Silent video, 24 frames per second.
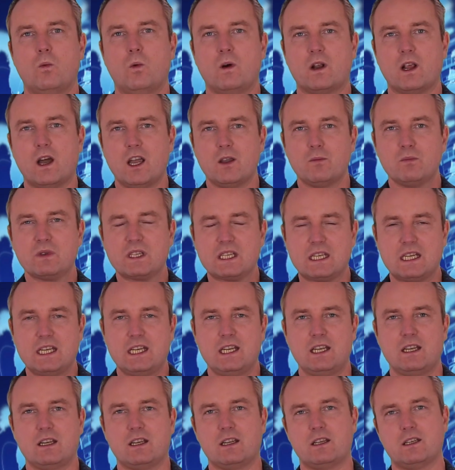What I'm
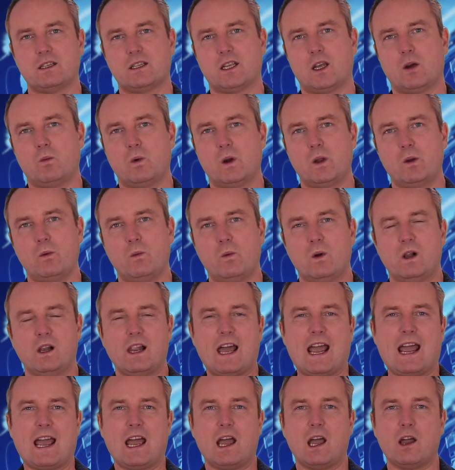seeing is that we will
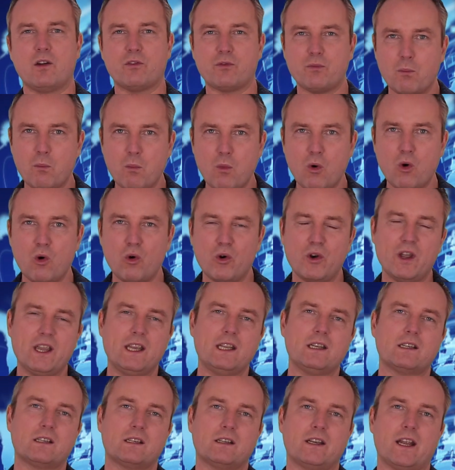have more
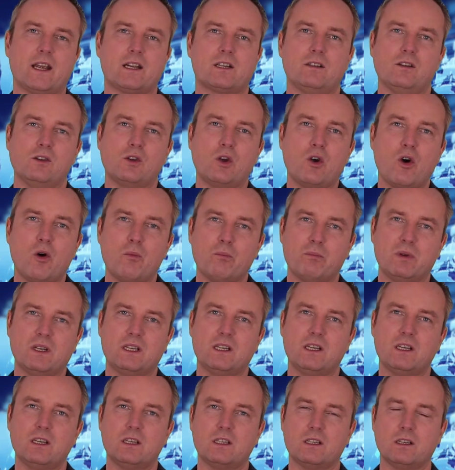international
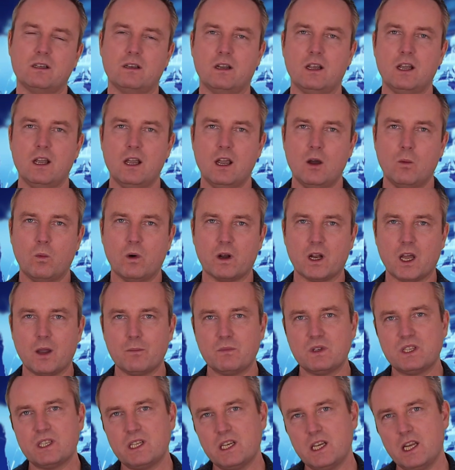competition. What
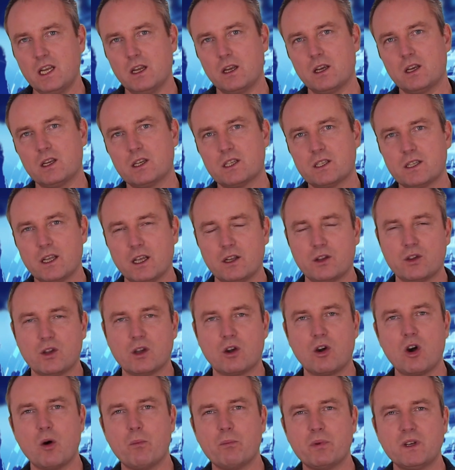I'm seeing is that the
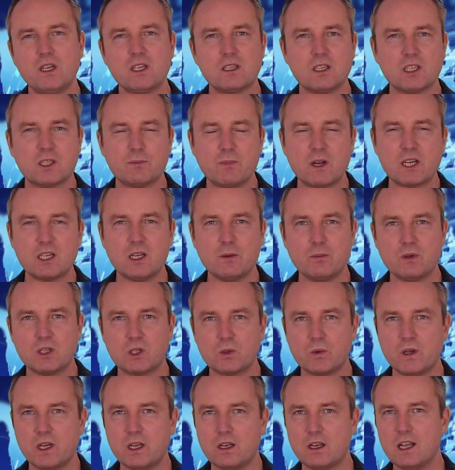competition, especially
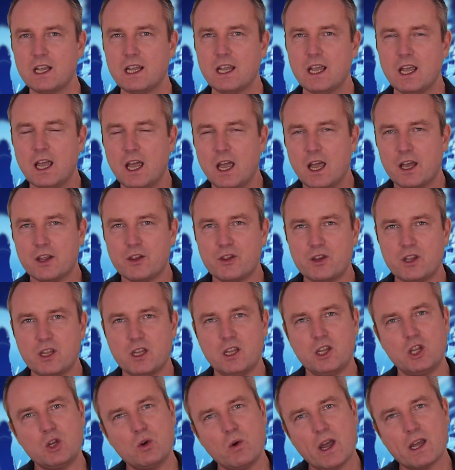between the
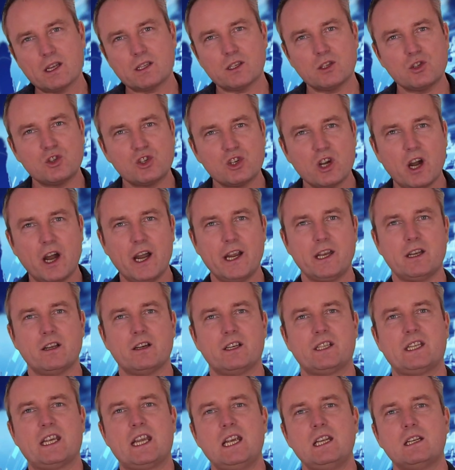U S and China,
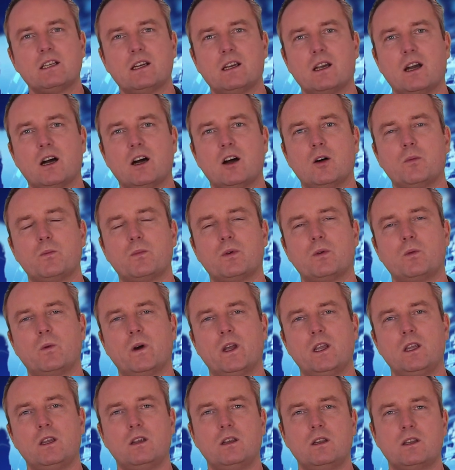is heating up, where
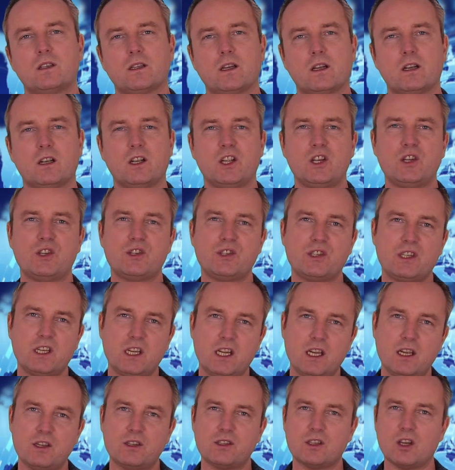you suddenly
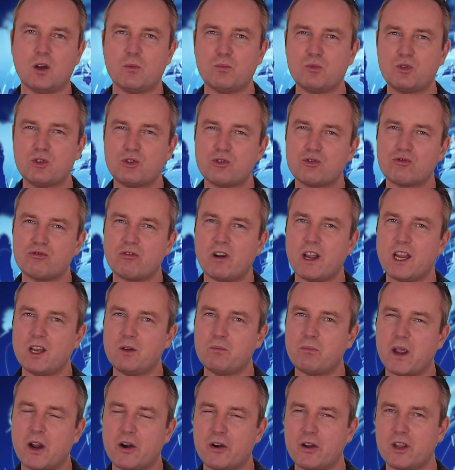see some
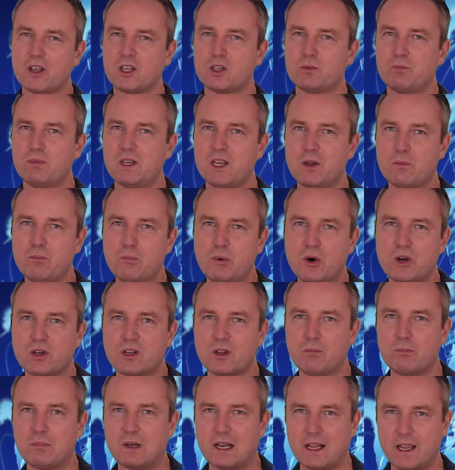trade barriers being put
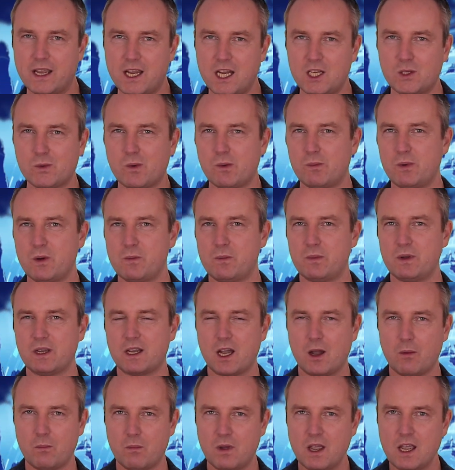in place, where people
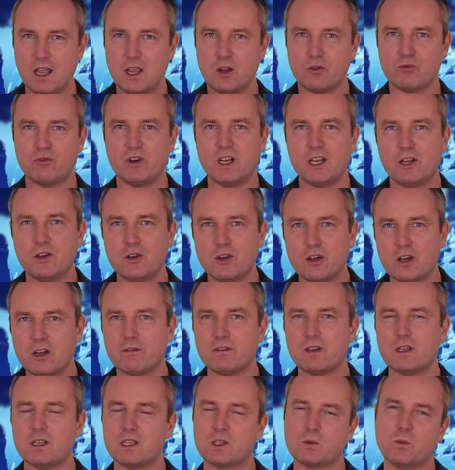become really
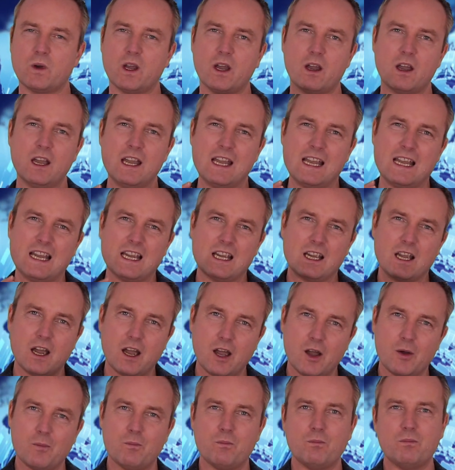nervous, where
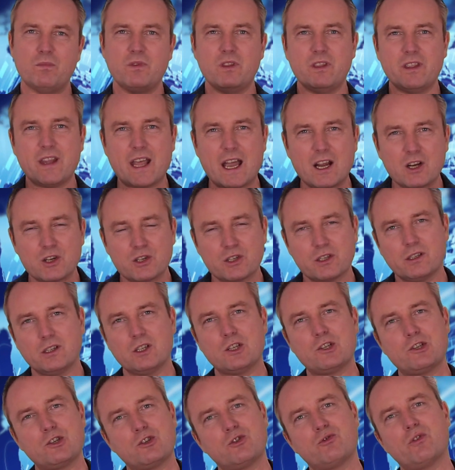um, national
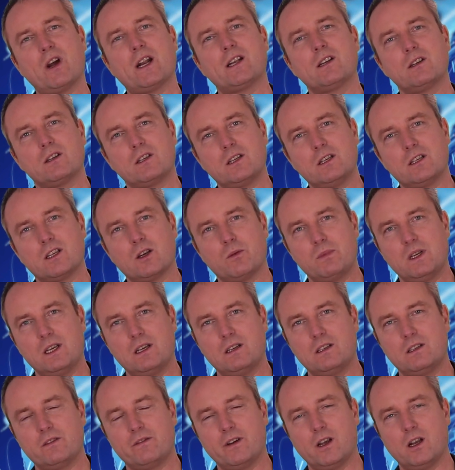strategies are
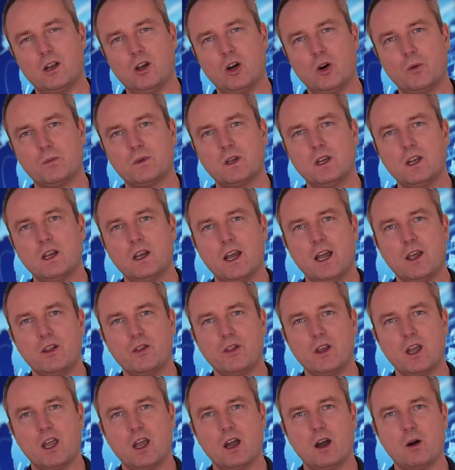being developed,
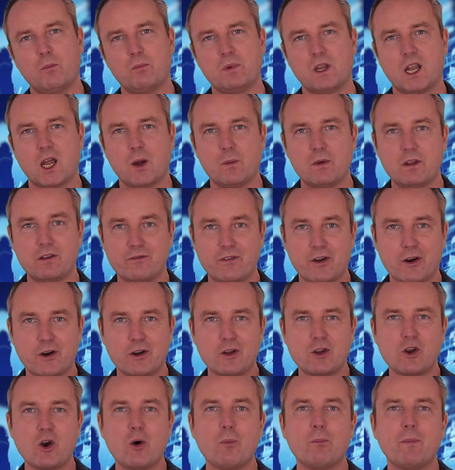and they are becoming
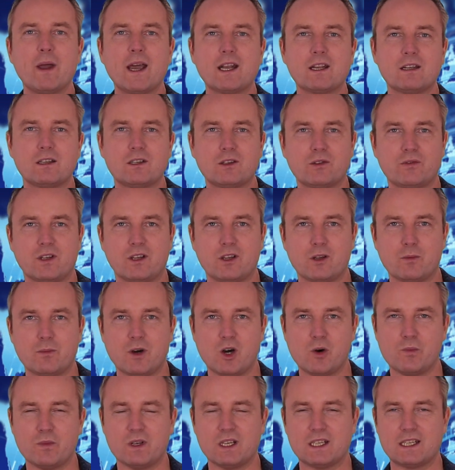very competitive at the
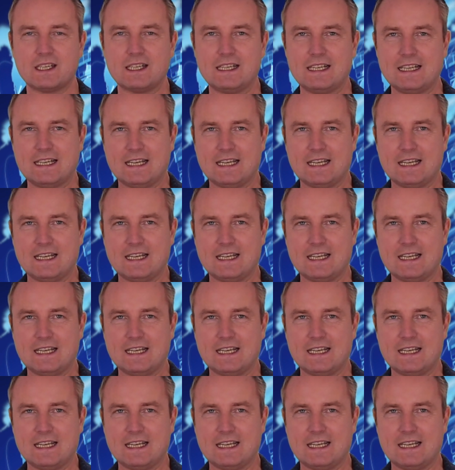moment.